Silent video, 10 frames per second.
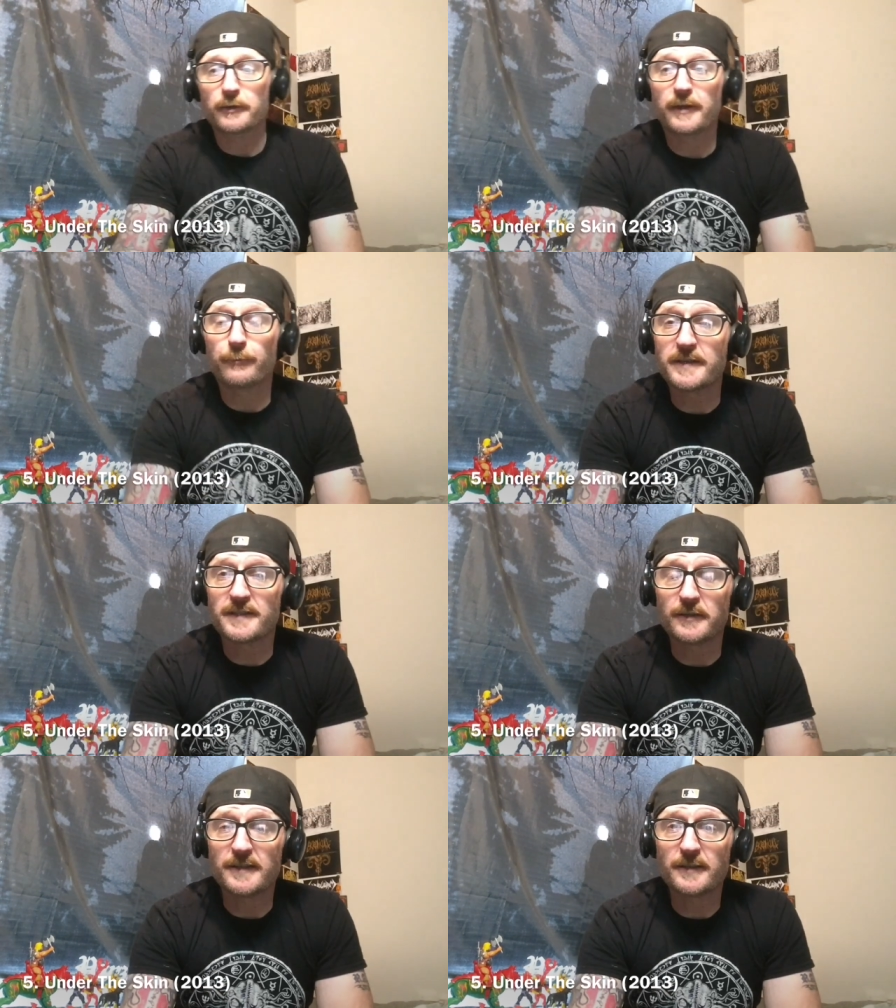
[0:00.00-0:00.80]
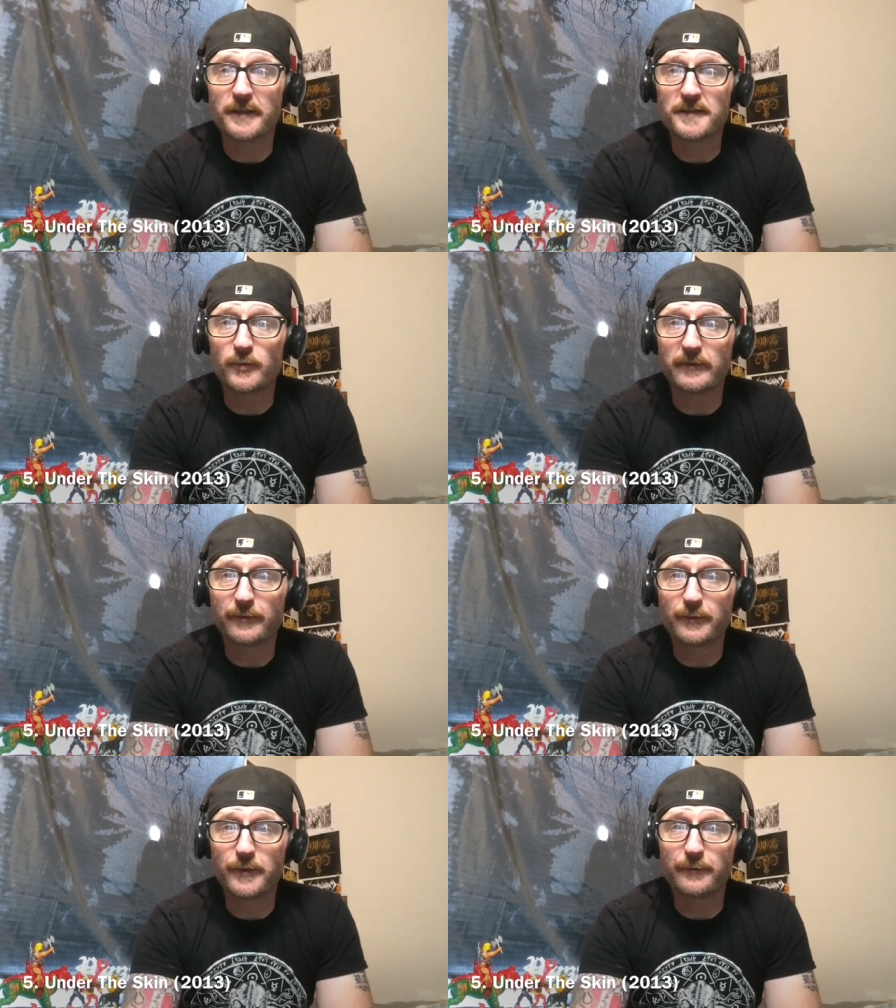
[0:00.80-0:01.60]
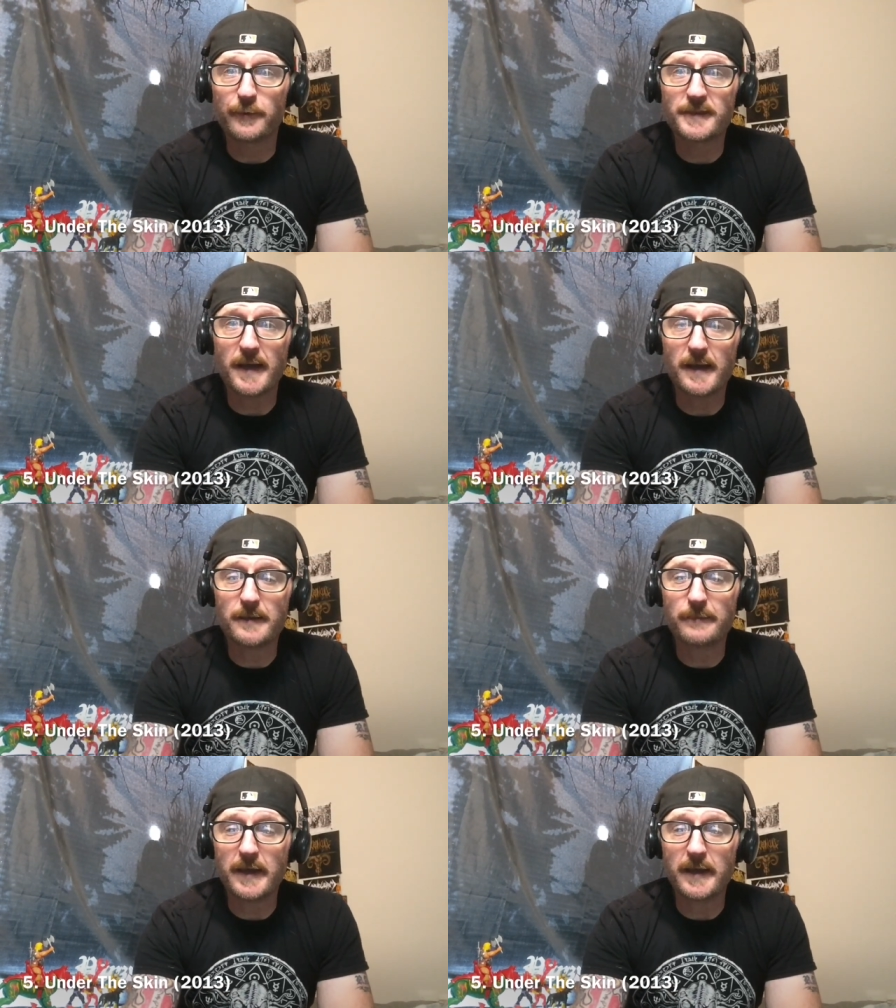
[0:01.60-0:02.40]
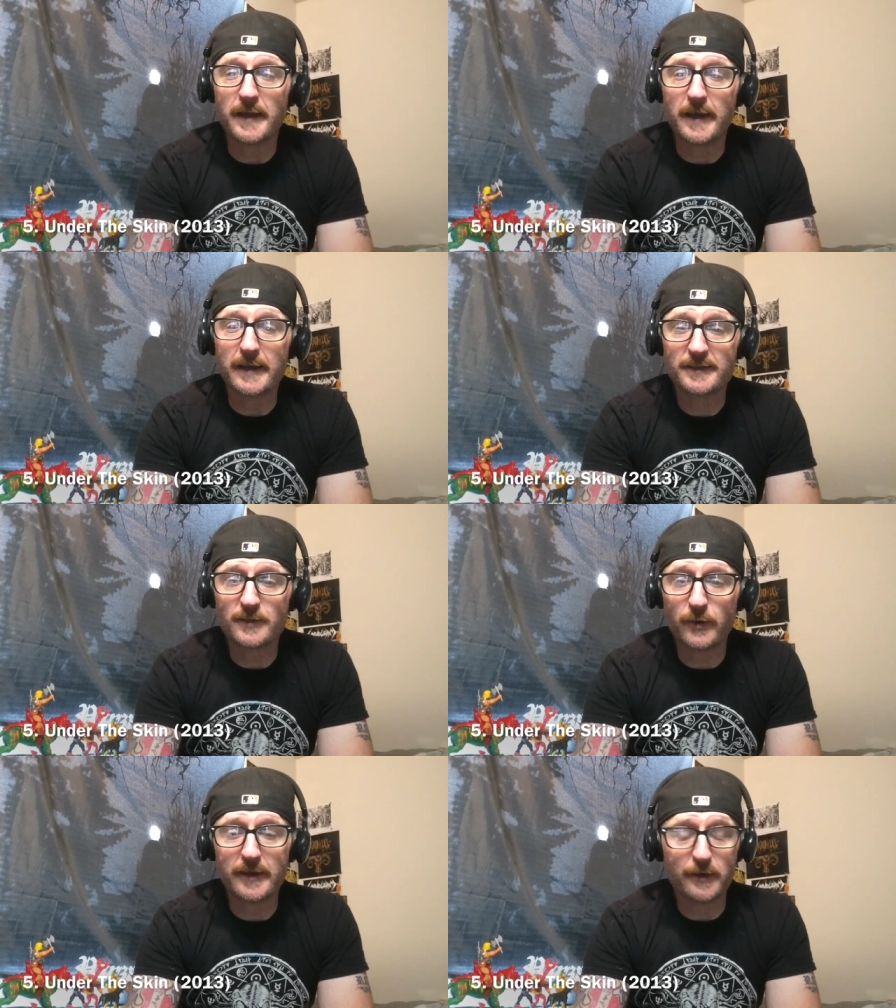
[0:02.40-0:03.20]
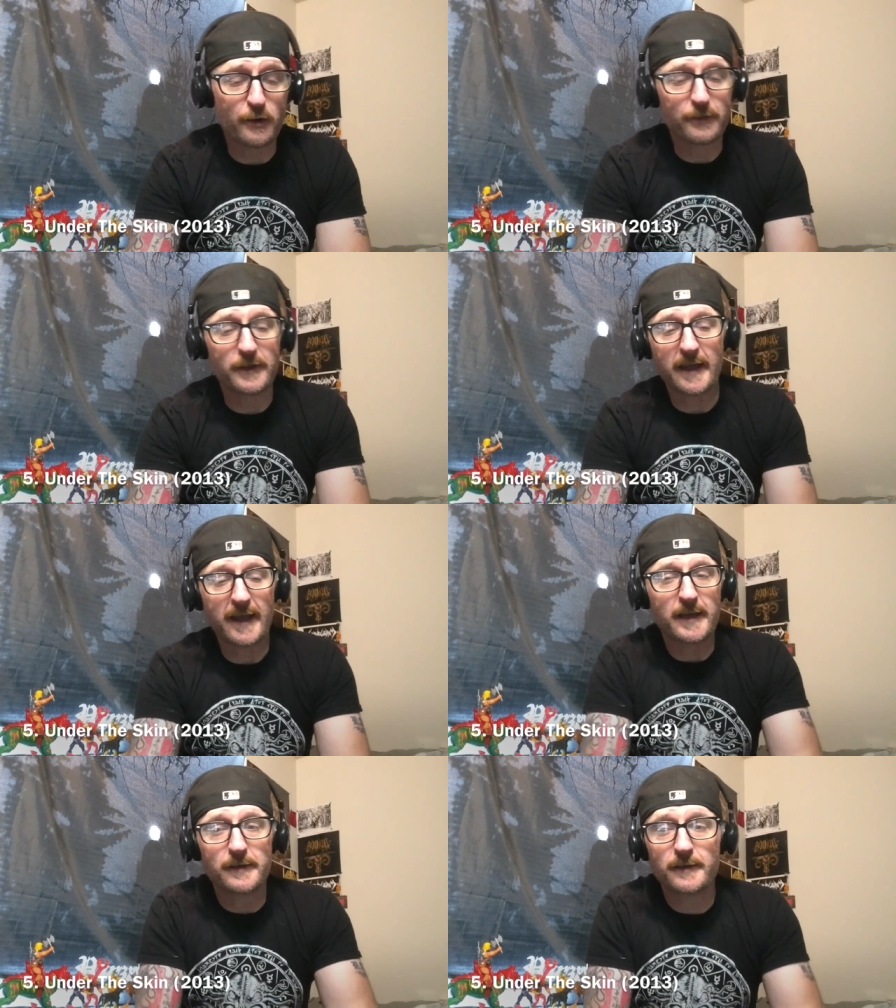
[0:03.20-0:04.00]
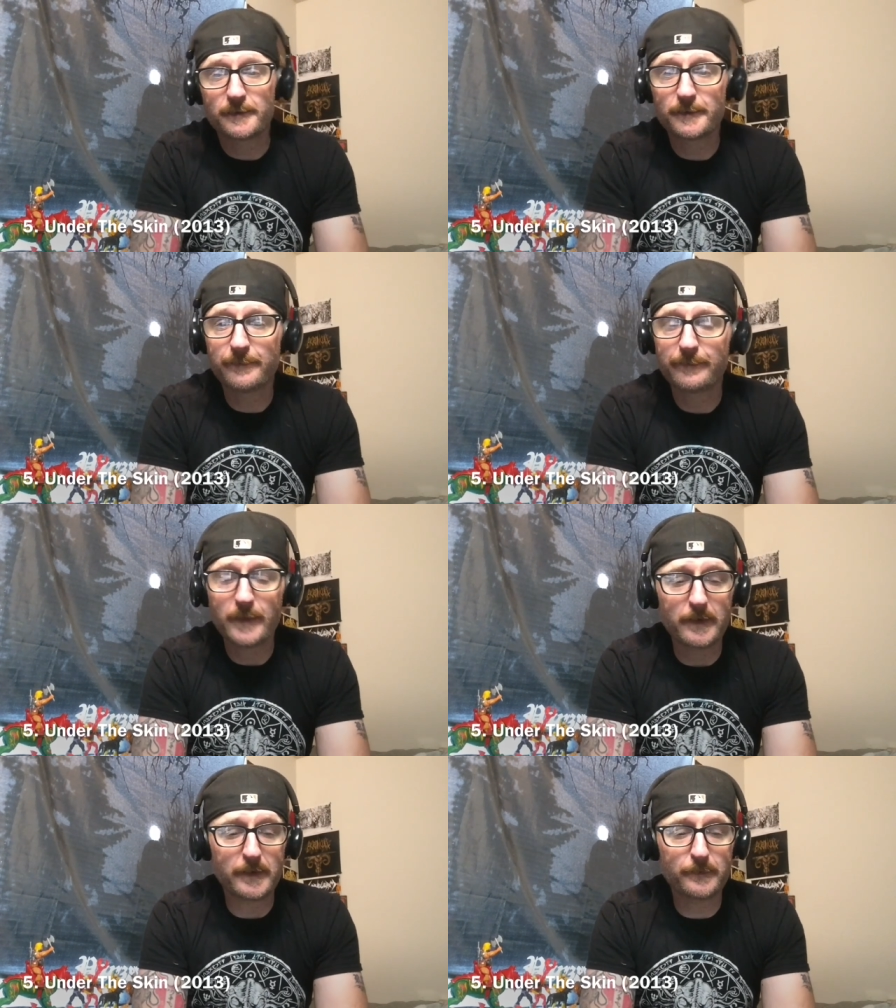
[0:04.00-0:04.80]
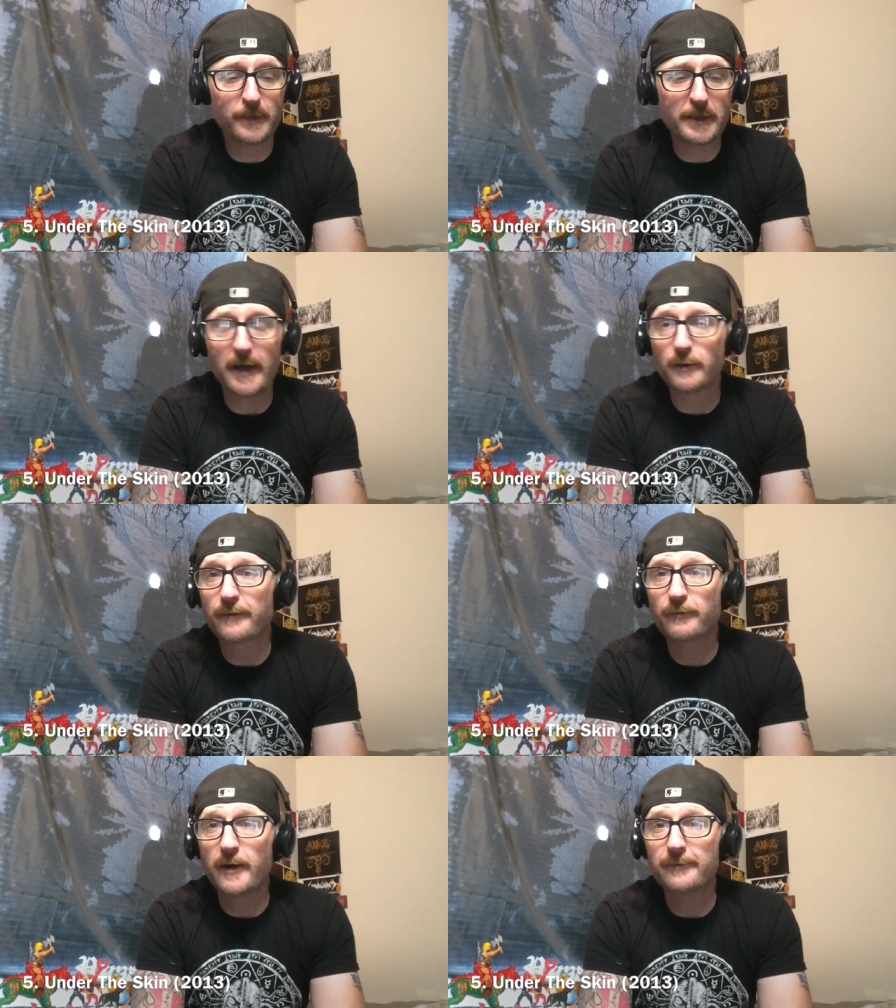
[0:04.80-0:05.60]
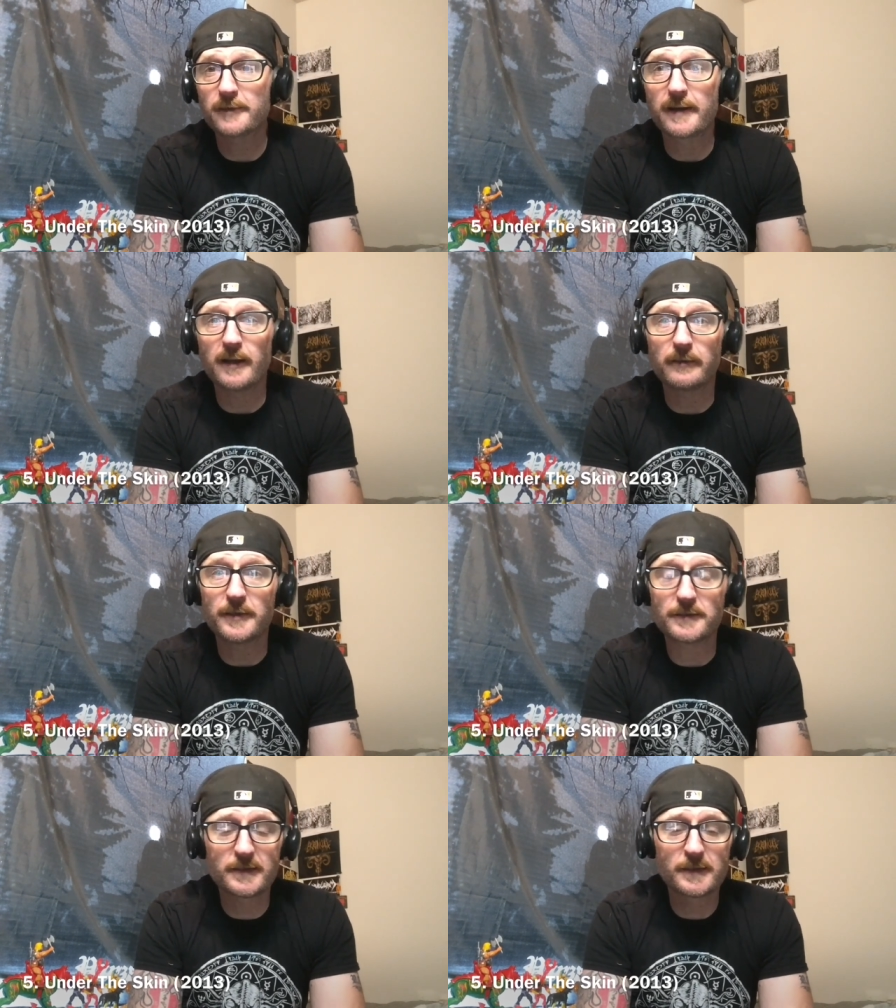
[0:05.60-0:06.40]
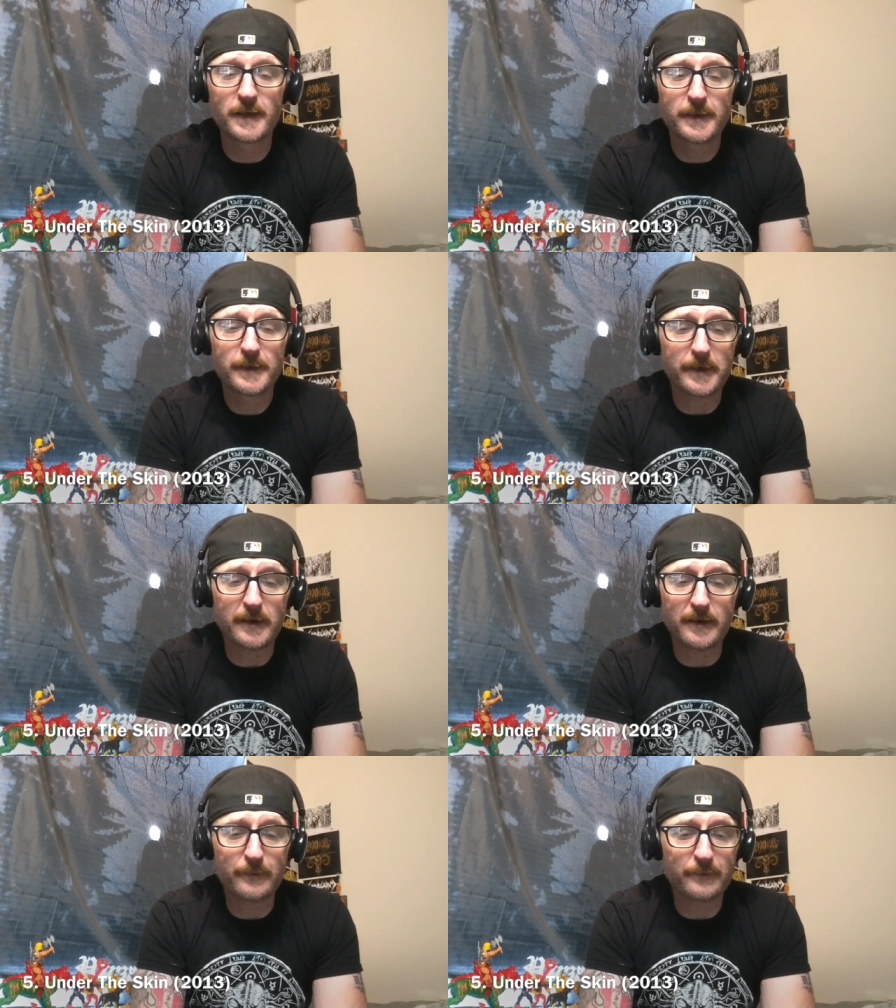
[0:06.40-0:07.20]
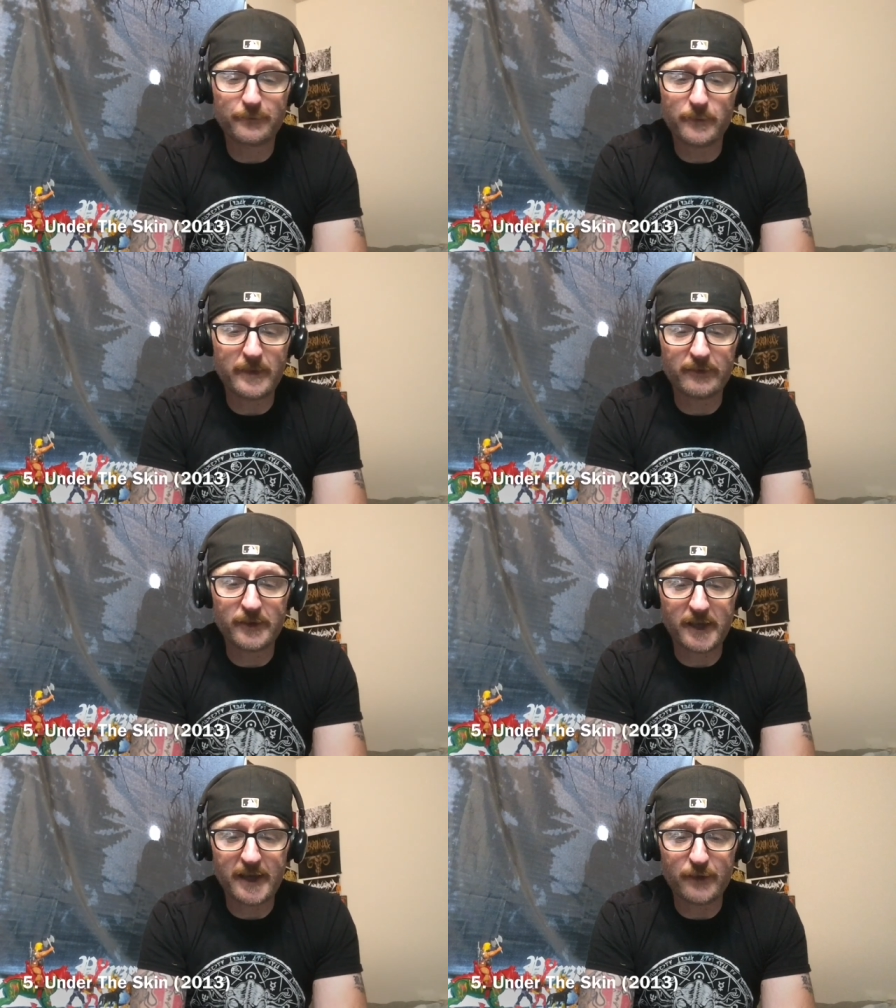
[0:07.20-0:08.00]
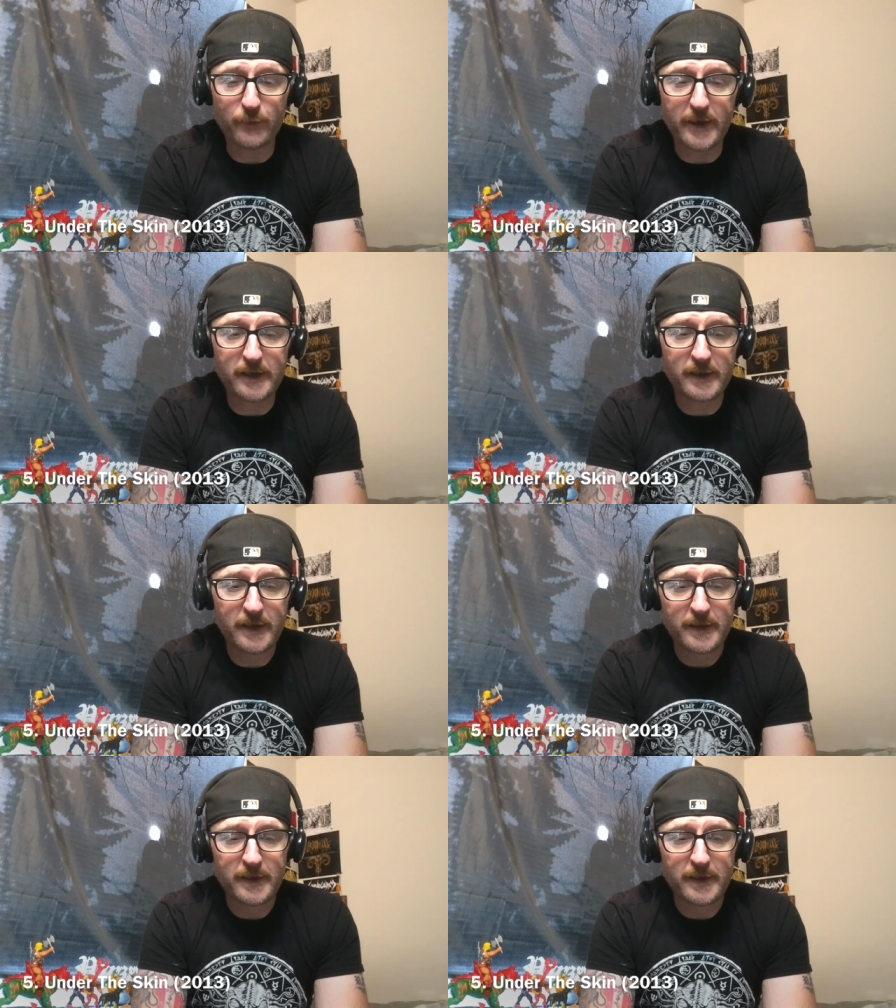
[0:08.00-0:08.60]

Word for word: only recently saw this movie for the first time, and I so I had heard that it had um, a lot of Lovecraftian elements um, from everything I had read.